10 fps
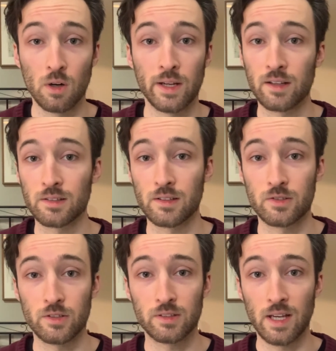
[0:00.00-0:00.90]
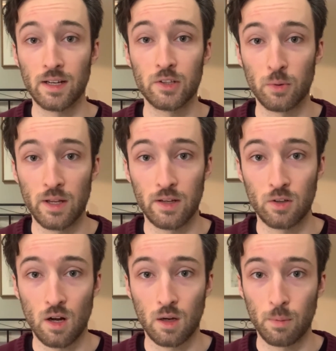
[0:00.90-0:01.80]
I guess let's just get into it and
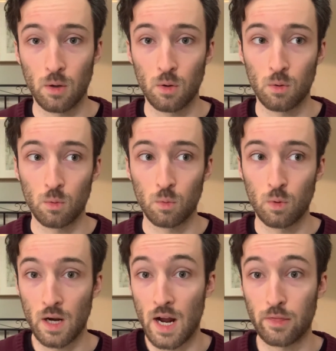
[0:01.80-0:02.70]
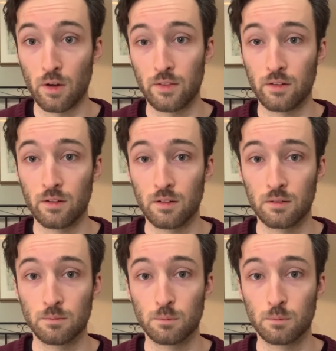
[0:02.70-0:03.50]
talk about what I thought the